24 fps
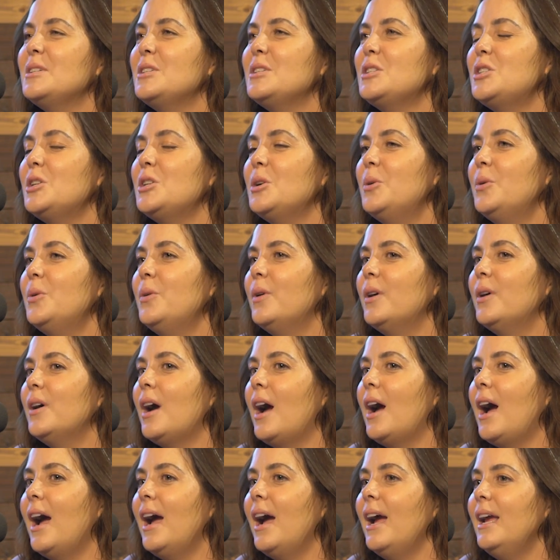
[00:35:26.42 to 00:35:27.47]
So
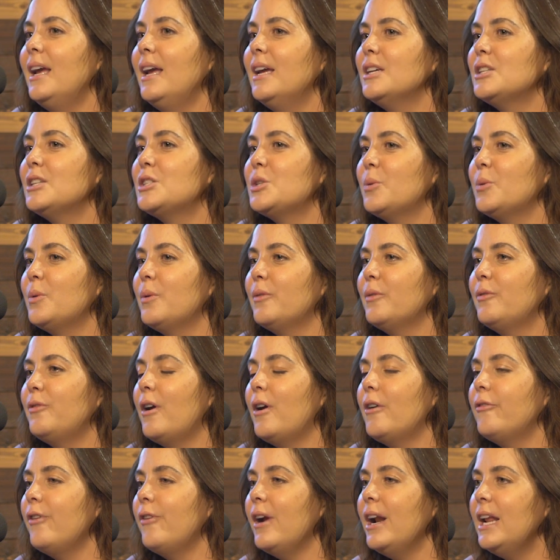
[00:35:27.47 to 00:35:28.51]

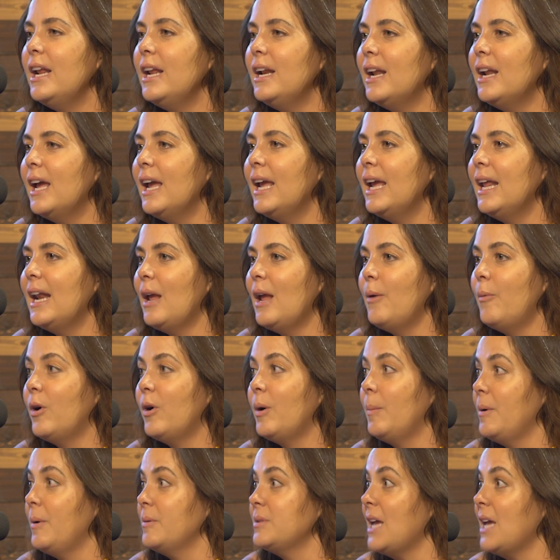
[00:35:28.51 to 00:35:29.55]
Friday night, I
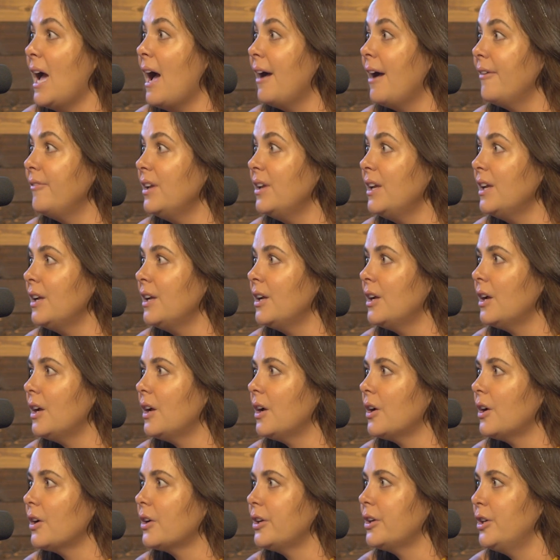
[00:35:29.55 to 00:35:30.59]
woke up, I was having
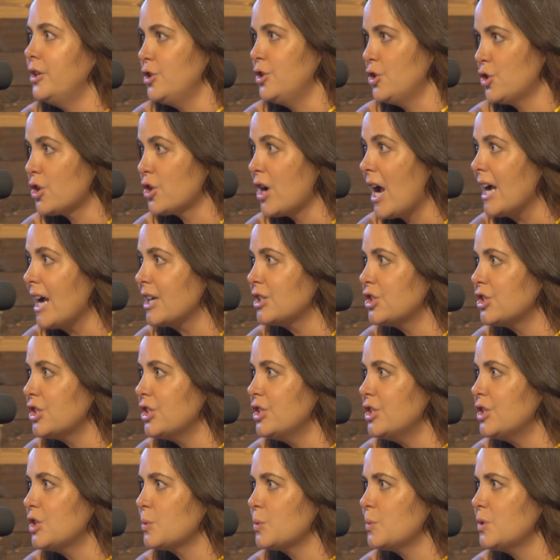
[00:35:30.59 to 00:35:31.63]

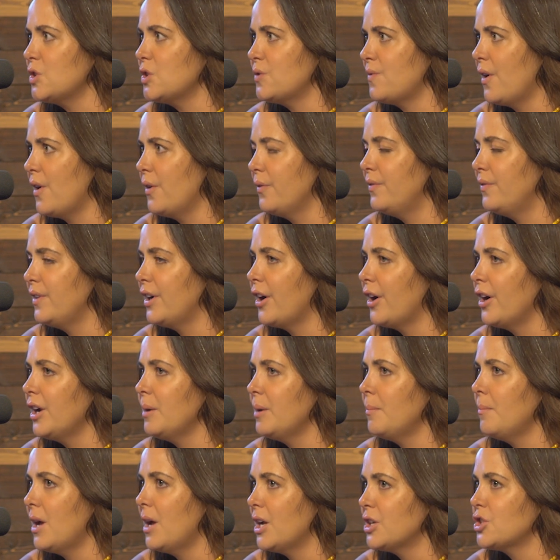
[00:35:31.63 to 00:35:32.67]
contractions, which felt
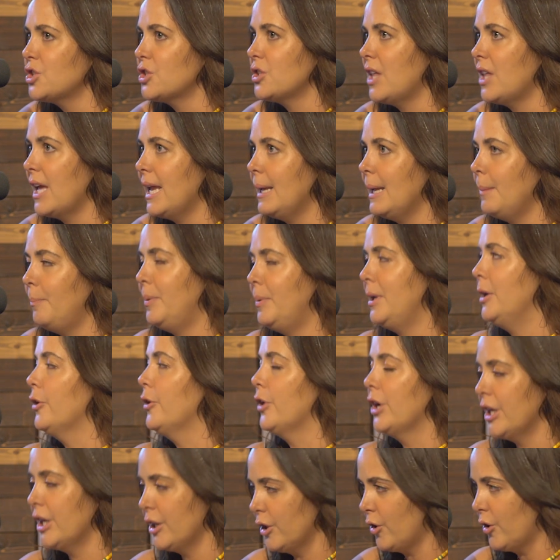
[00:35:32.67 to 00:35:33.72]
very much like
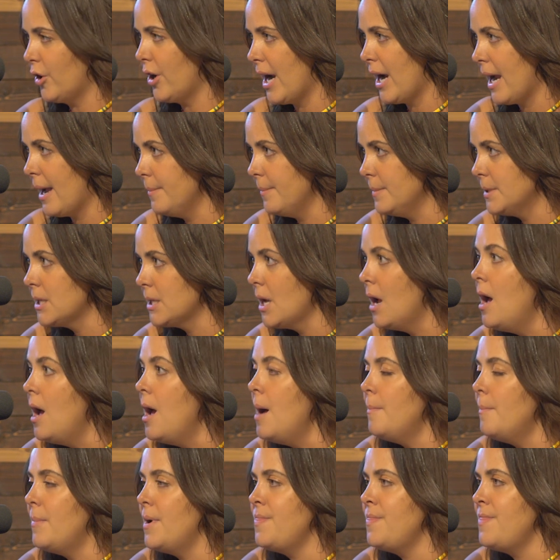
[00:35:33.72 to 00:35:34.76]
period cramps,
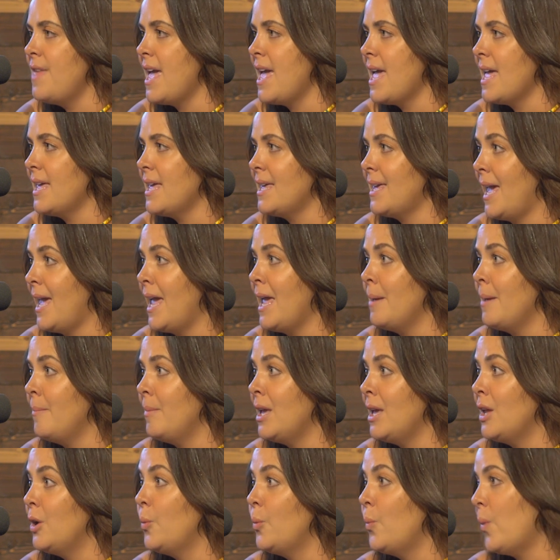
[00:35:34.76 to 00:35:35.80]
but they came
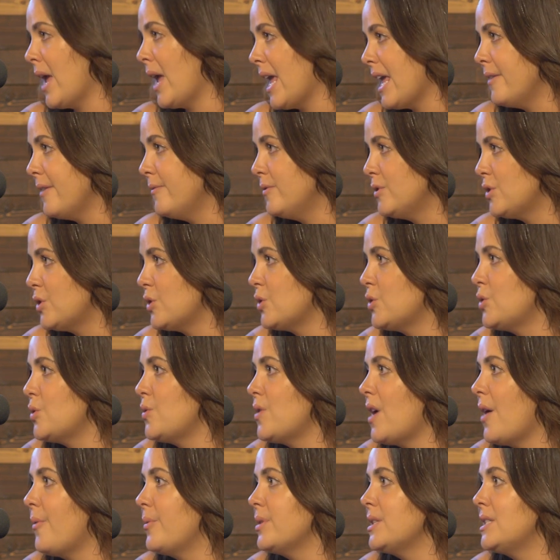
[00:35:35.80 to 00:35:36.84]
in waves. So
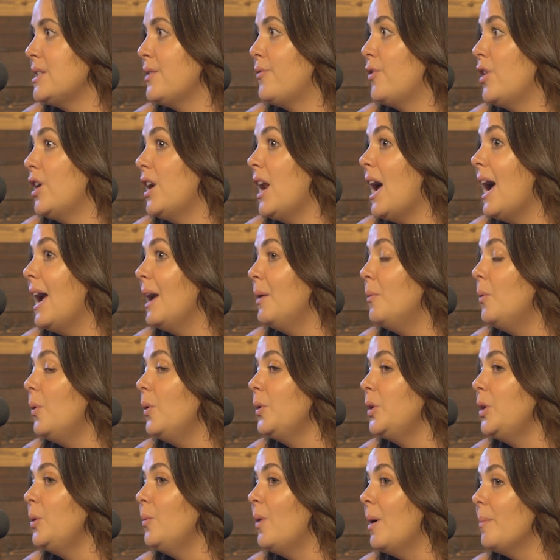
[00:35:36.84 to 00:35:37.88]
that was different. I
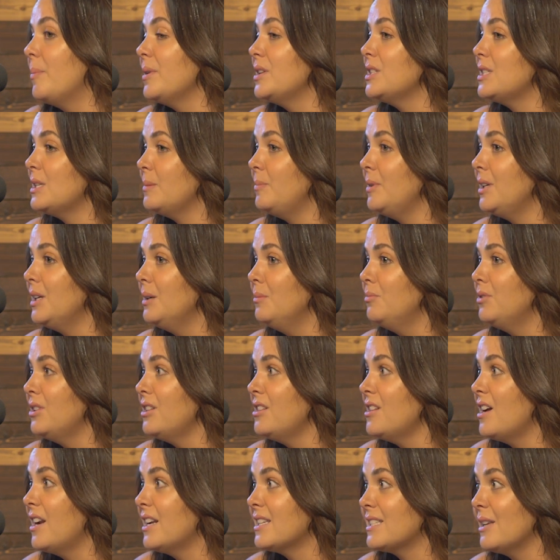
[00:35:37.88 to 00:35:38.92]
woke you up, and to be
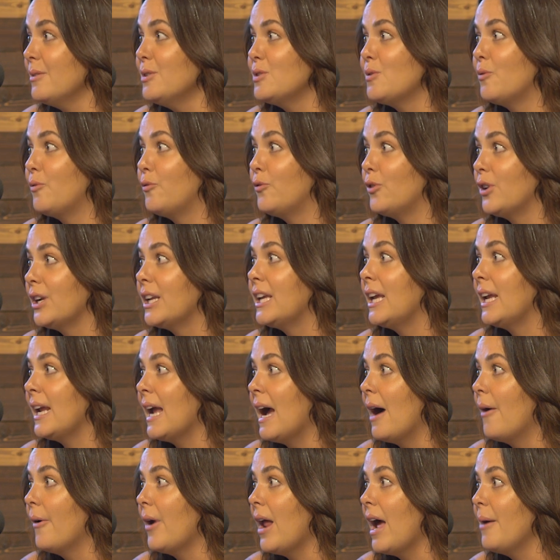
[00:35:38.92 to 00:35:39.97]
completely honest, I was freaking
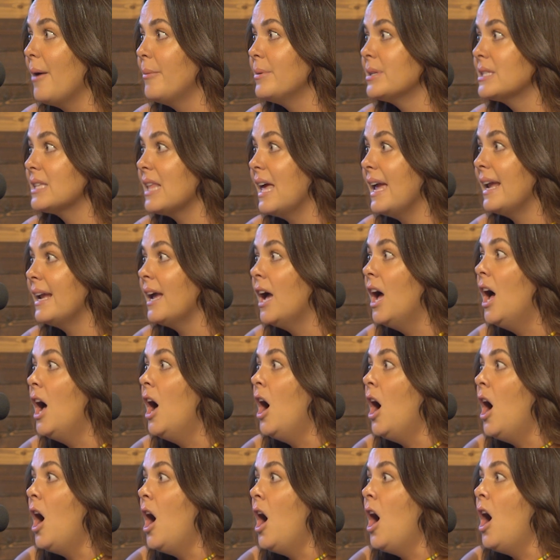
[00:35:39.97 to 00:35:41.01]
out. I was like,
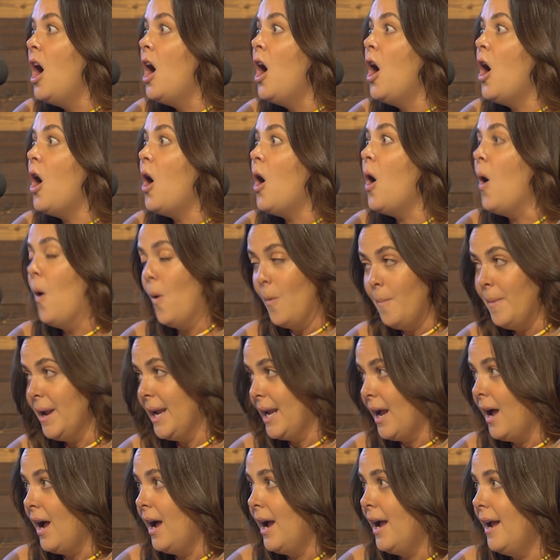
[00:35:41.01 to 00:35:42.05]
oh
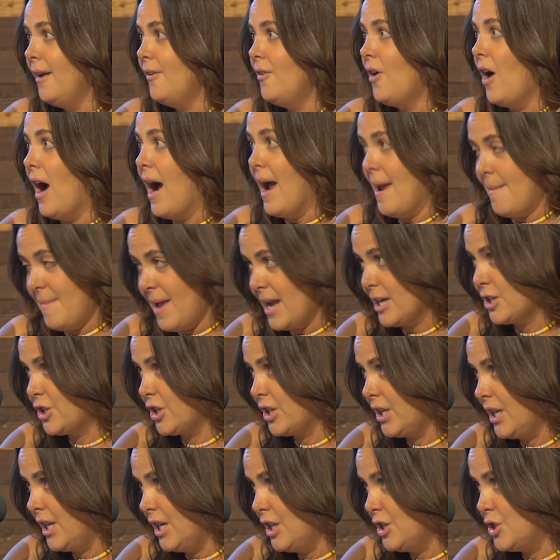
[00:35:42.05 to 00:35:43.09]
my God, I'm
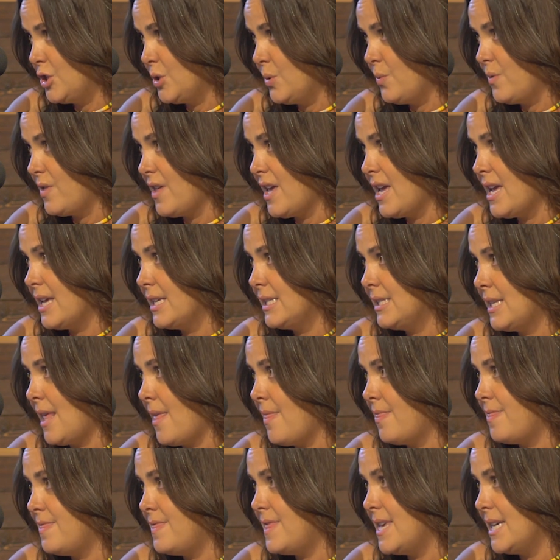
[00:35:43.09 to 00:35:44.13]
actually going to do this.
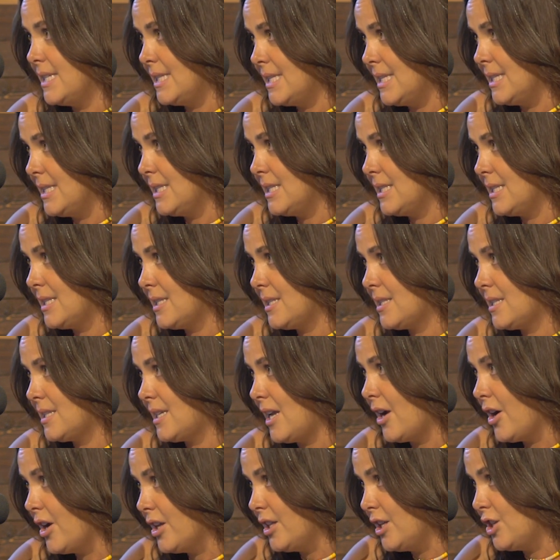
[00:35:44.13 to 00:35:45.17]
This is
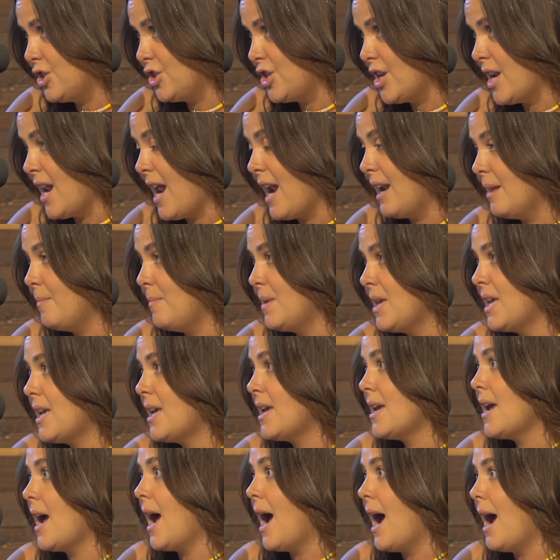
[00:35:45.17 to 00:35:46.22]
scaring the shit out of
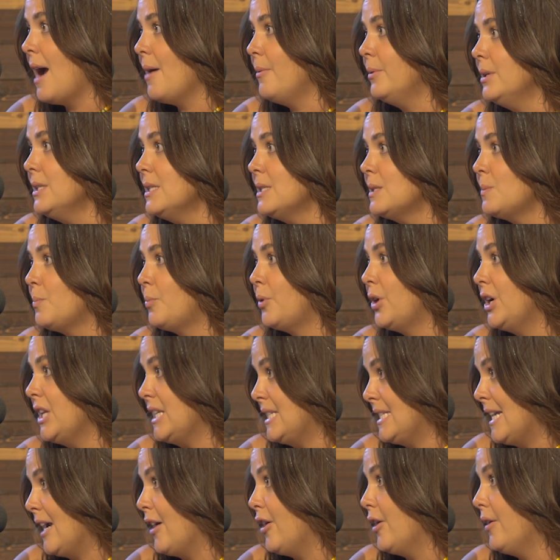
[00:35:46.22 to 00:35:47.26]
me. I was pretty
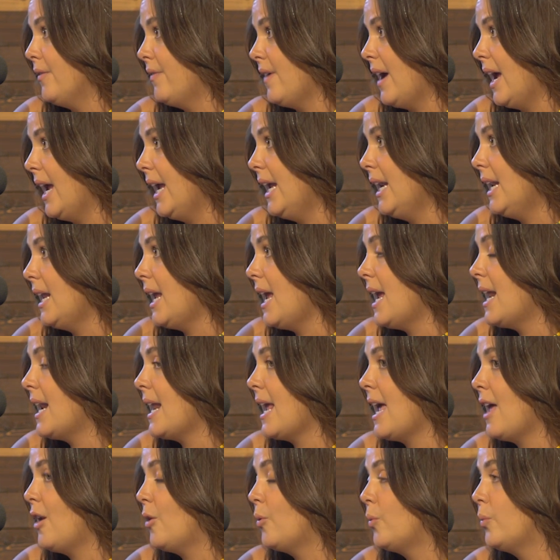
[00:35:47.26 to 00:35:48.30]
terrified, and
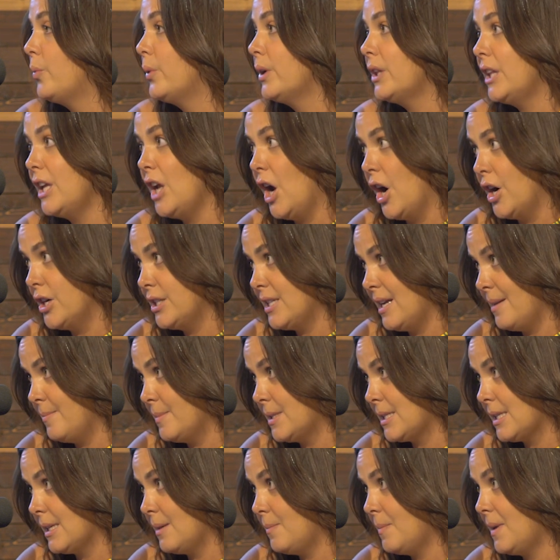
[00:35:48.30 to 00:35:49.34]
I had a really hard time
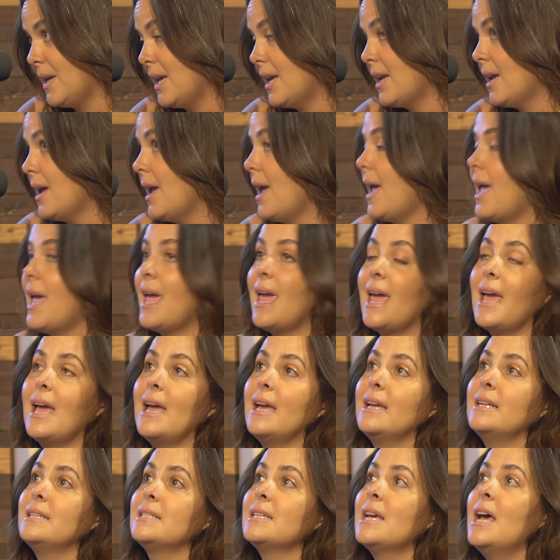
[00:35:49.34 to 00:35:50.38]
sleeping,
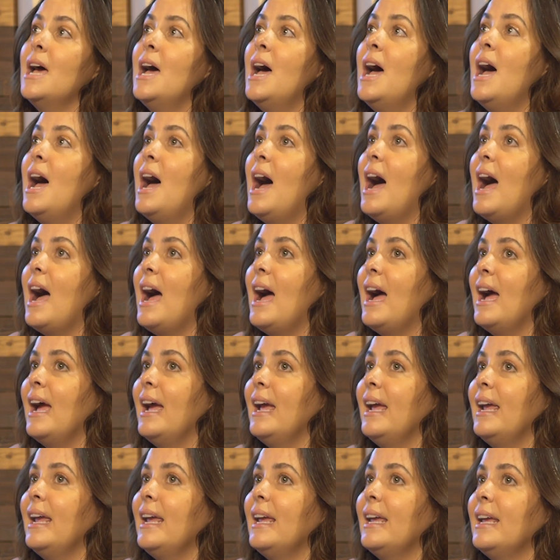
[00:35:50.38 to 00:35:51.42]
and
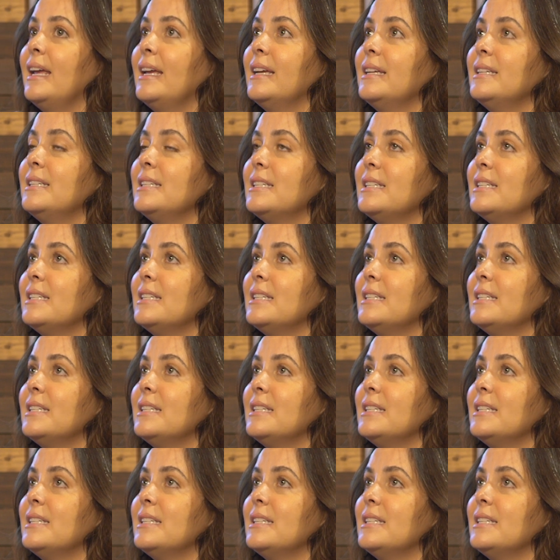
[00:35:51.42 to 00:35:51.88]
I